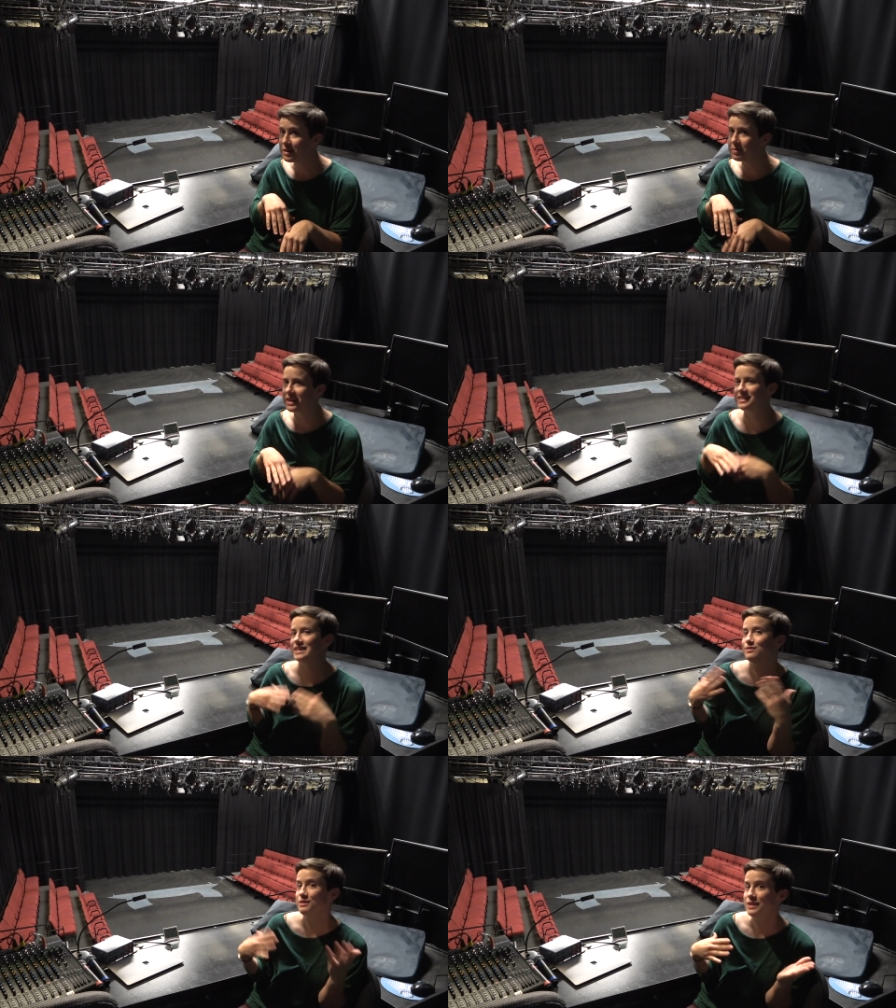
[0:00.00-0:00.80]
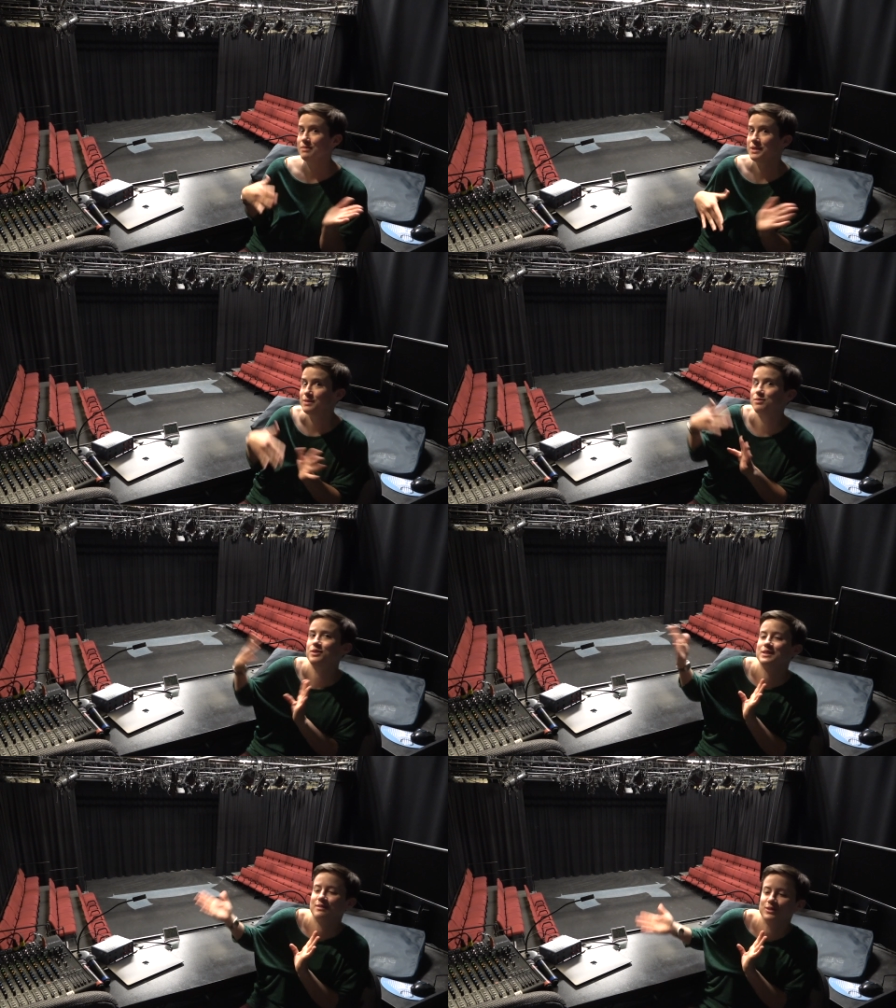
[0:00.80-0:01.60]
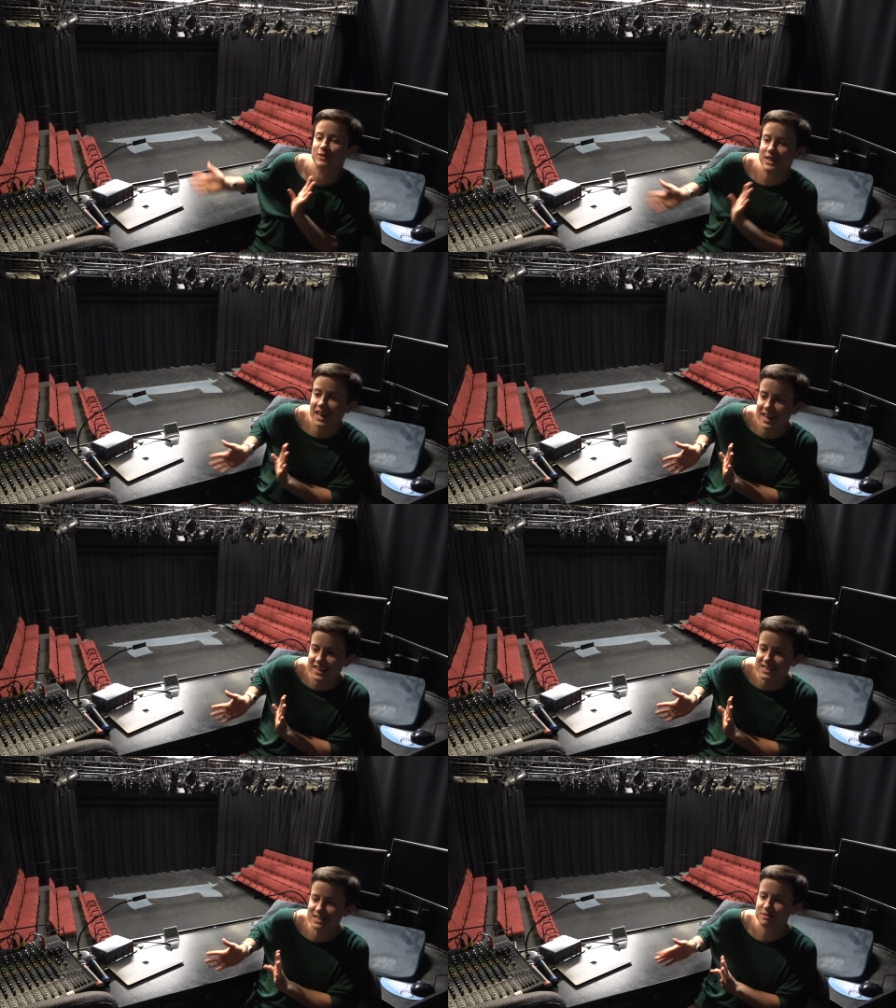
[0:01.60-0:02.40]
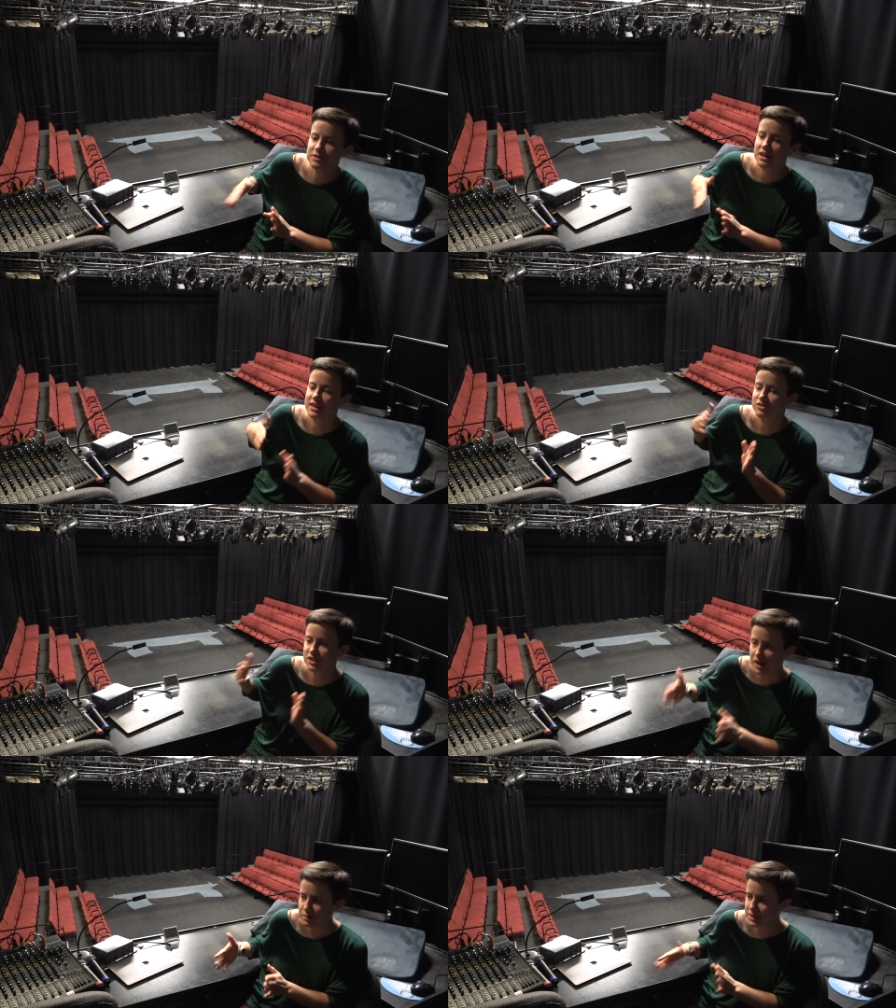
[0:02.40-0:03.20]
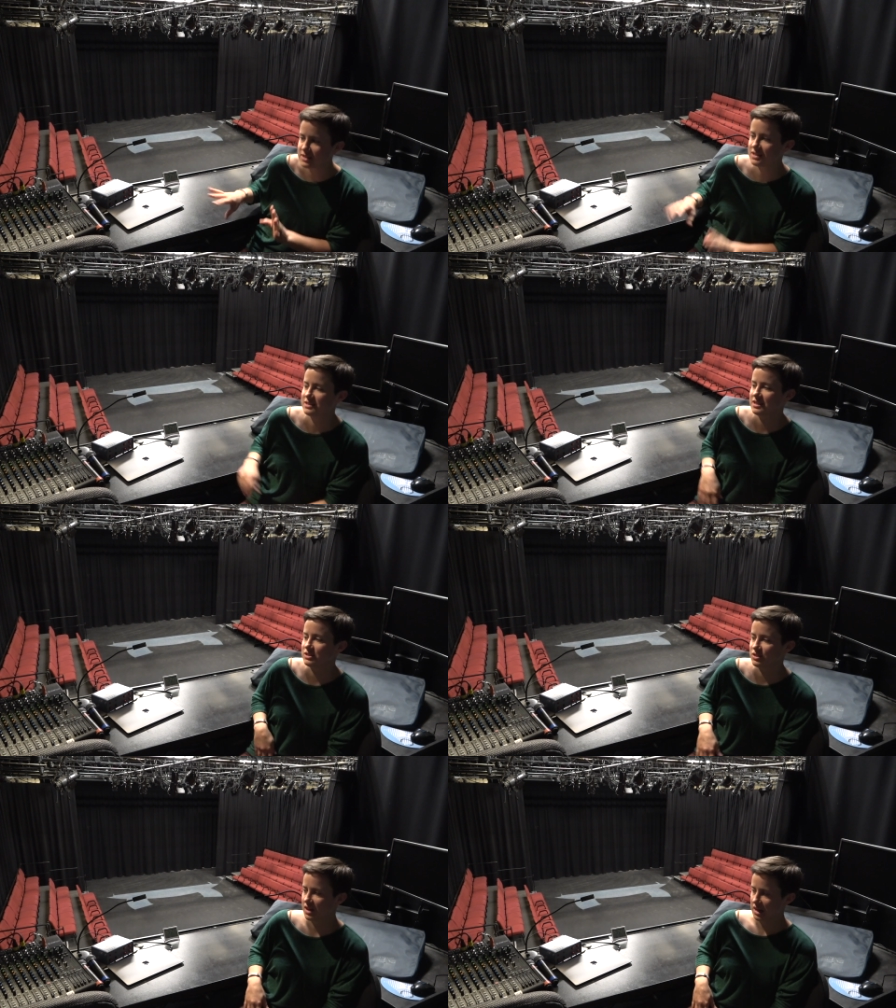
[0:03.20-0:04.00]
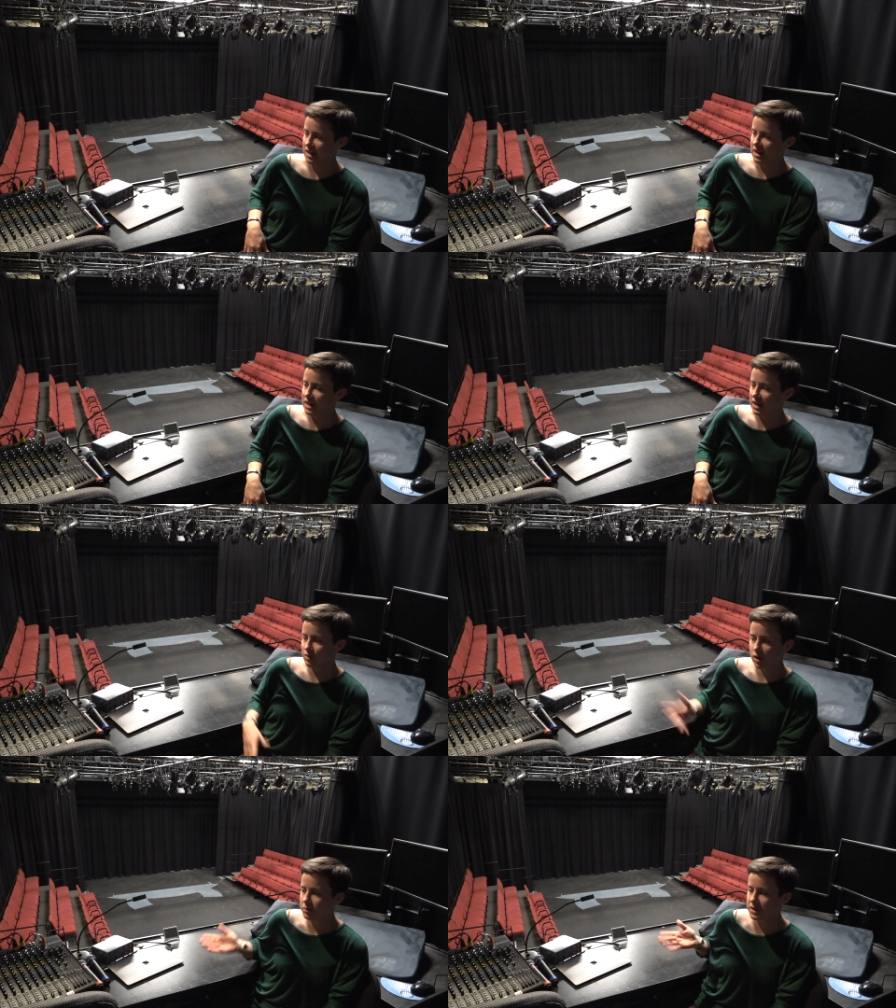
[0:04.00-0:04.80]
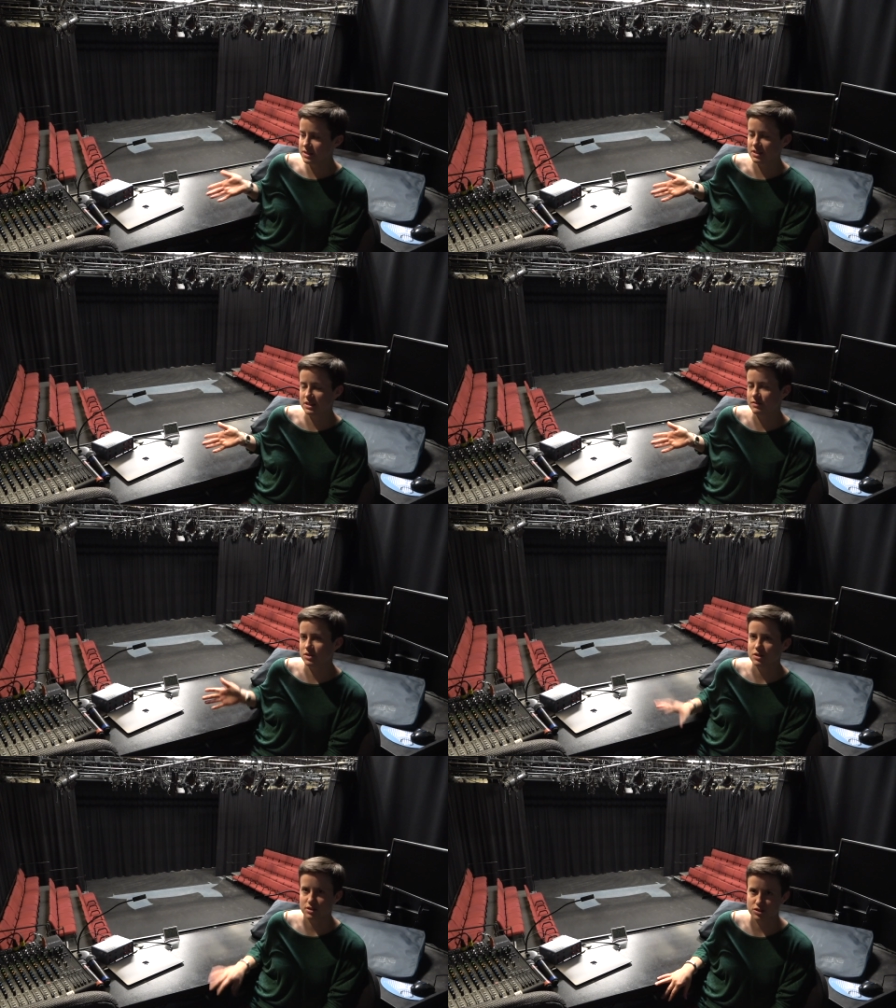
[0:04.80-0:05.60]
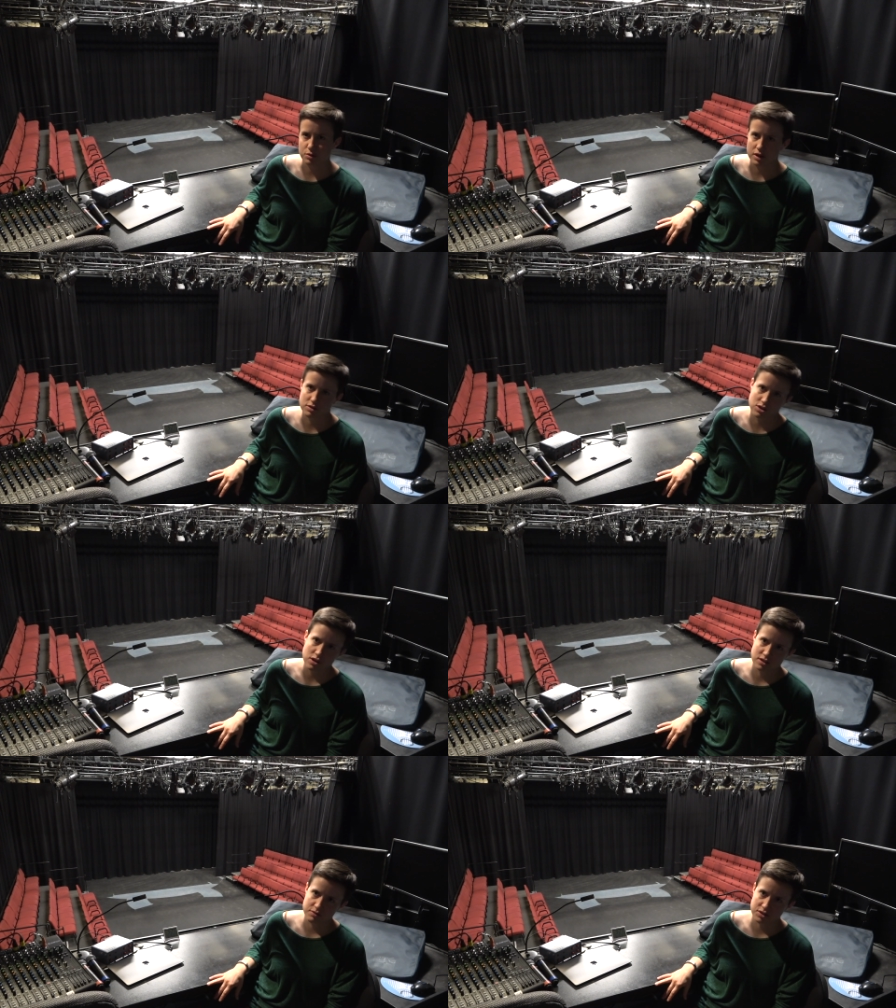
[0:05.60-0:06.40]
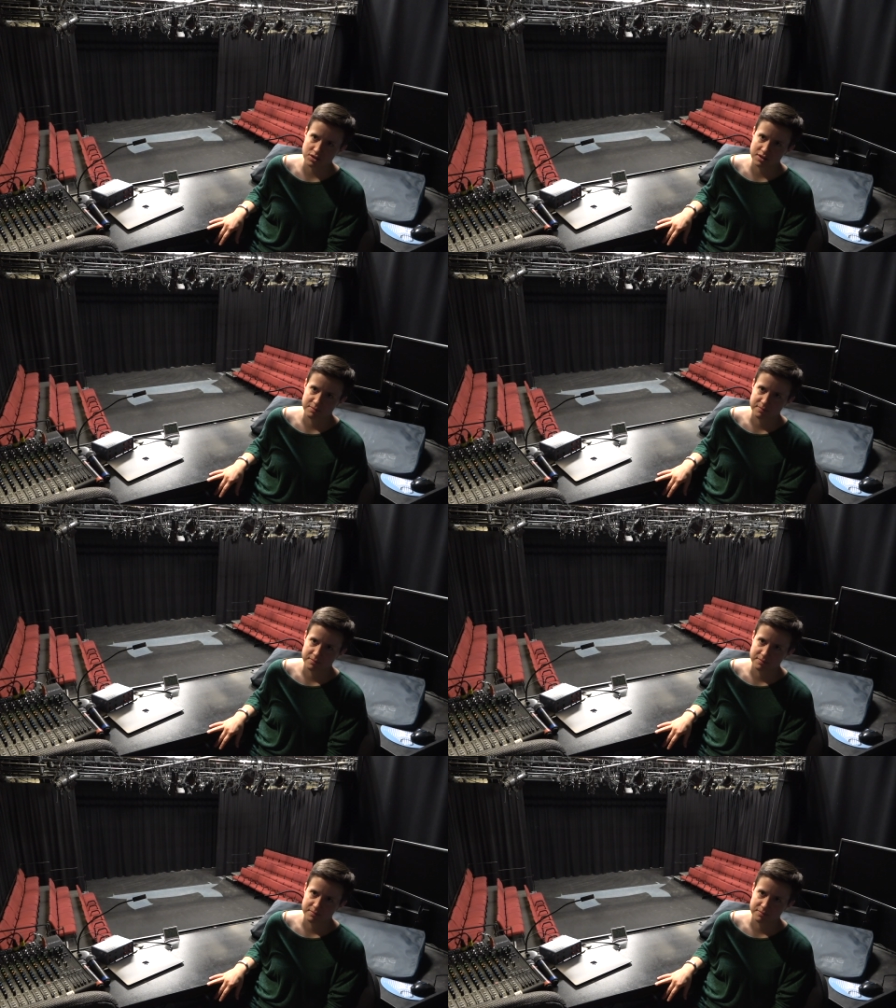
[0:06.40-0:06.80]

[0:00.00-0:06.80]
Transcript: because that's 15 minutes before 7:28 when I'll actually call places, because if you called places at 7:30, the show would never start at 7:30.